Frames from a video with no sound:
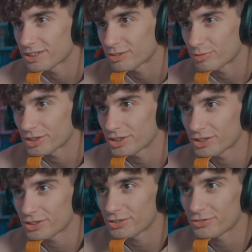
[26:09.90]
I mean,
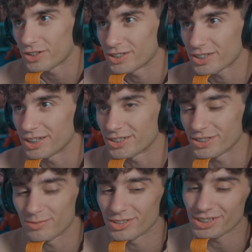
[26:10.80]
her friends kind of
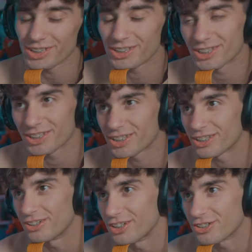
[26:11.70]
seemed like
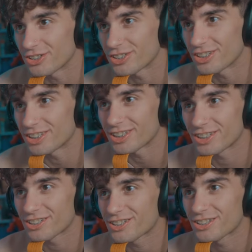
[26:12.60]
they're interested, I
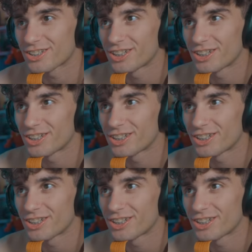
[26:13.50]
guess.